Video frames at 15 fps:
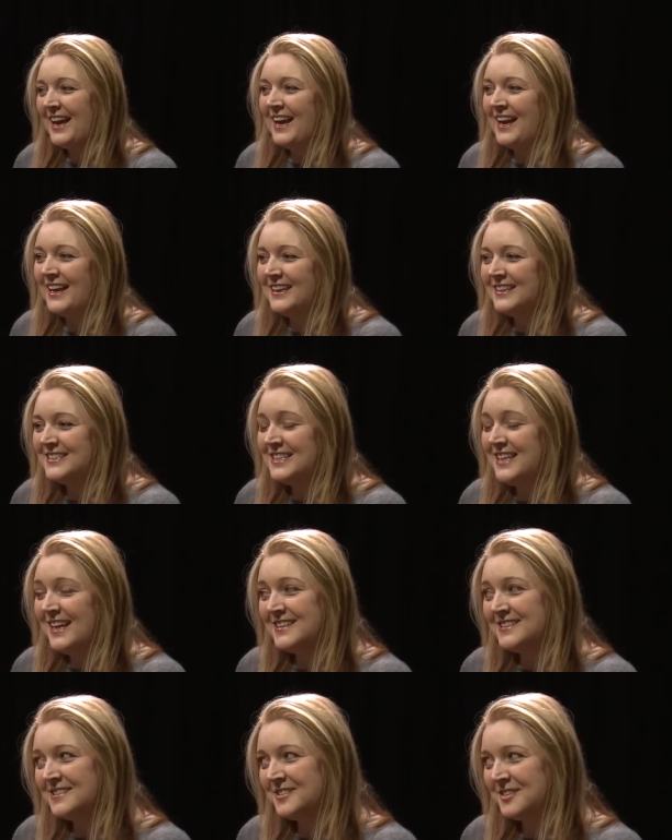and she
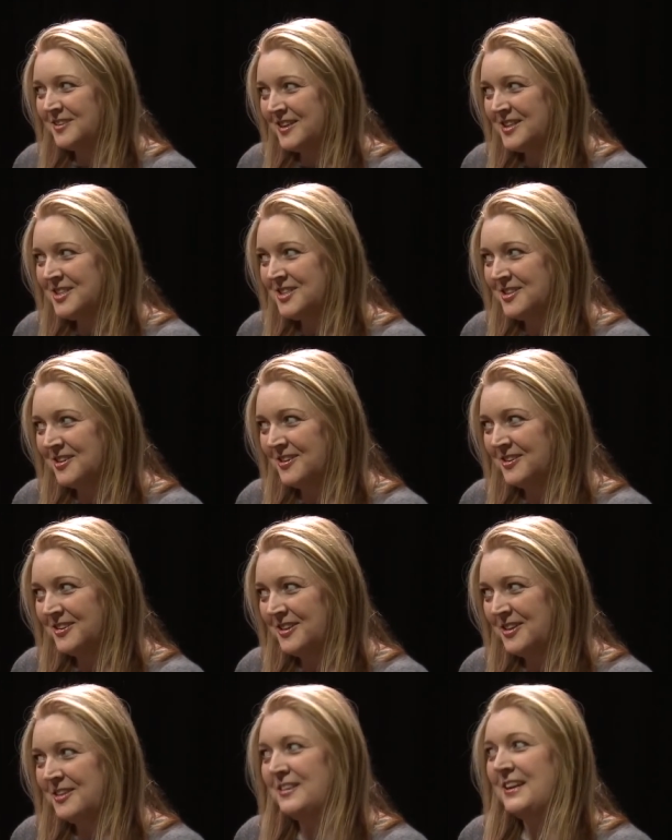has a crush
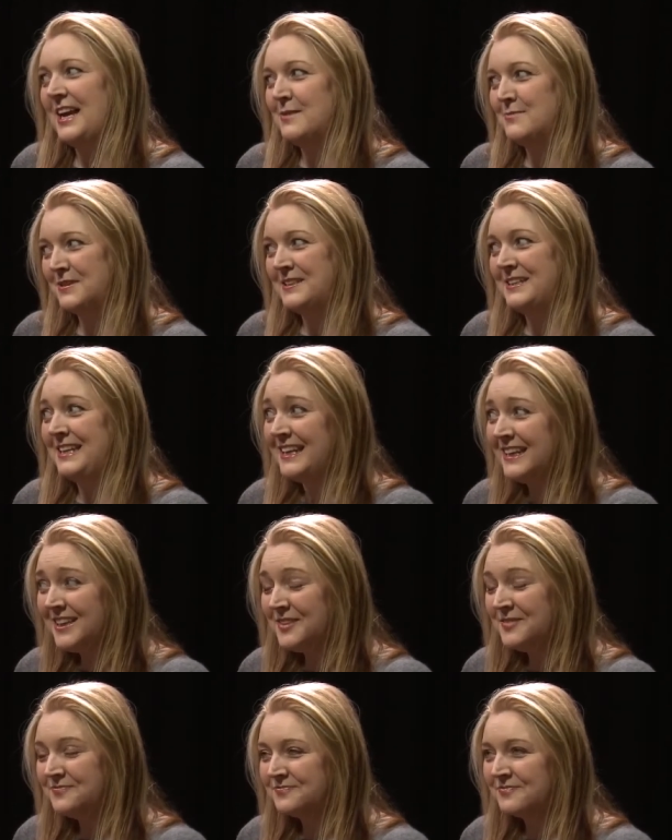on her neighbour,
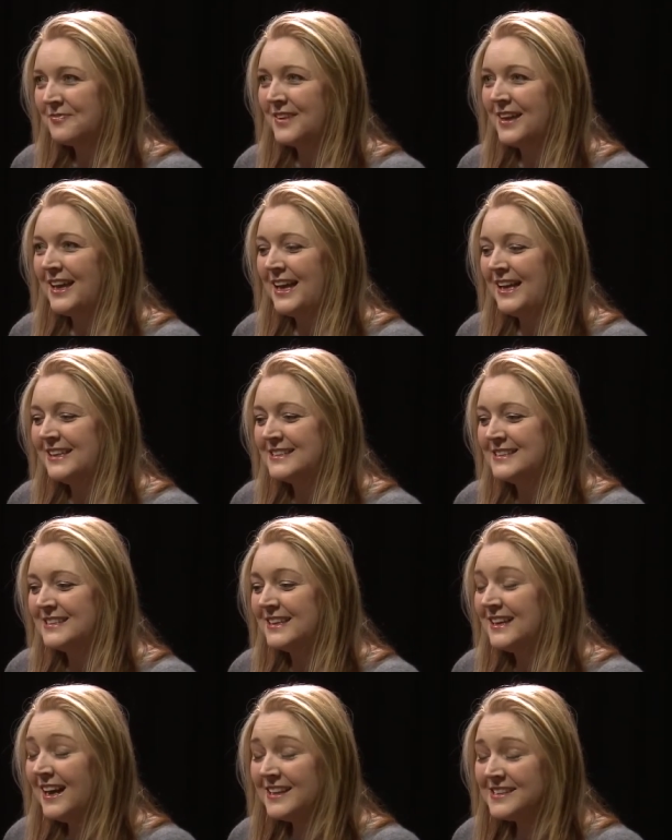Nick,
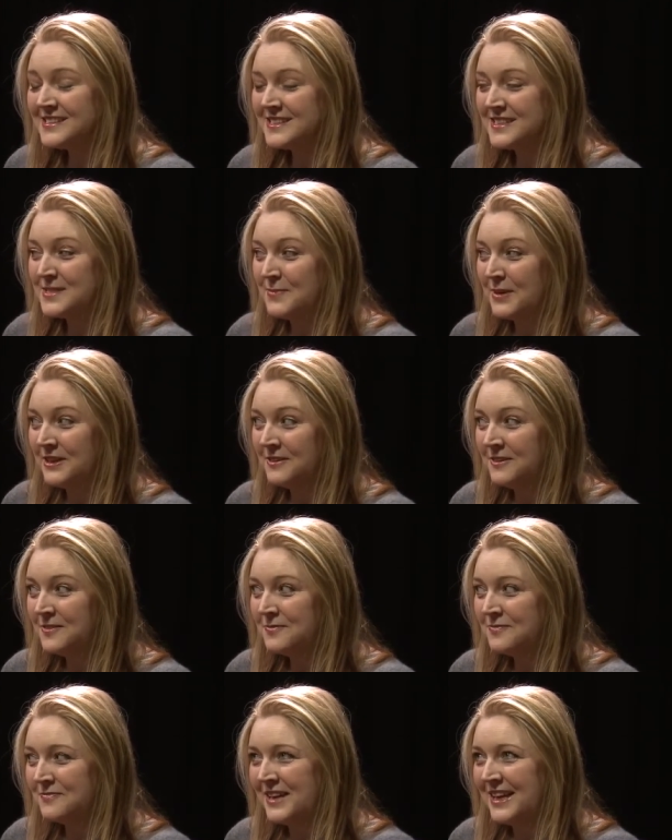and casts a spell
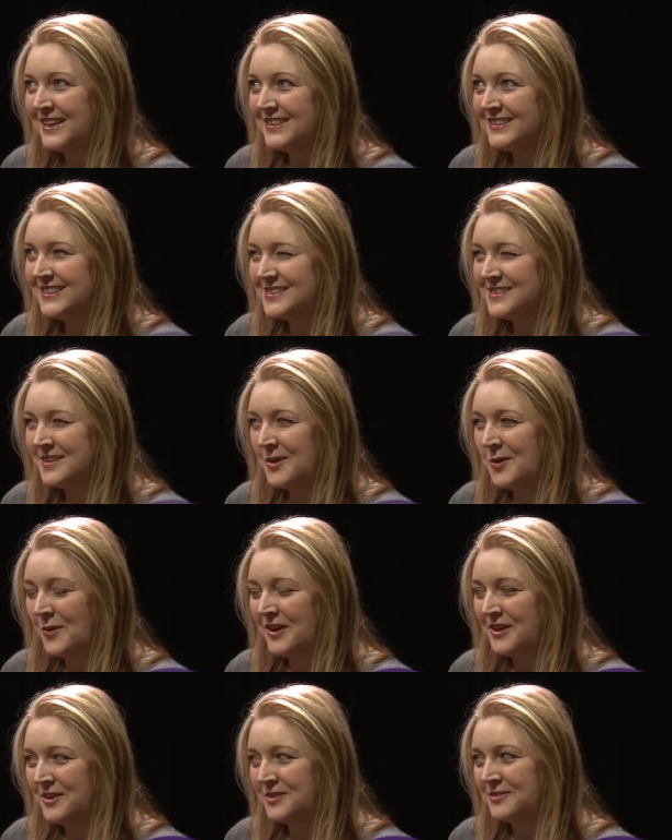that doesn't
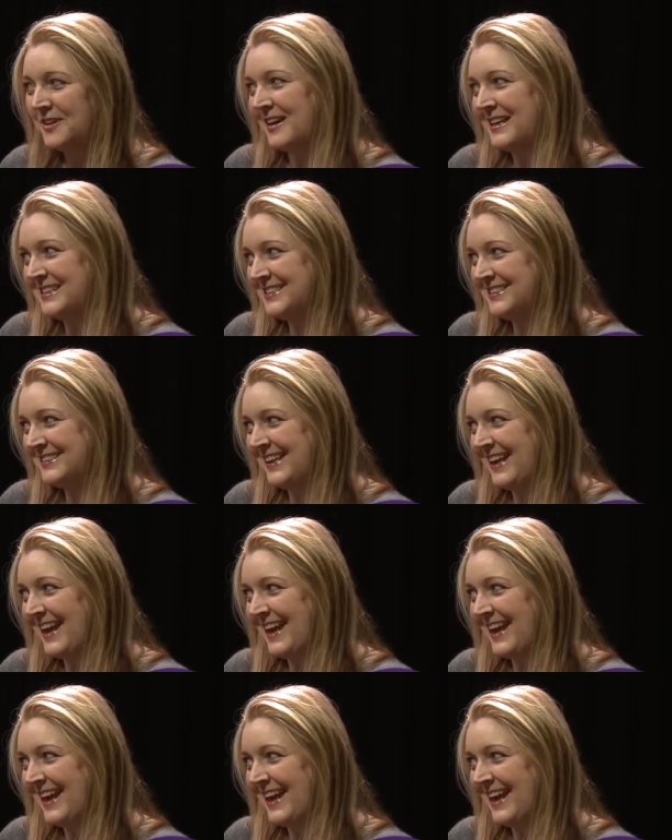quite go right.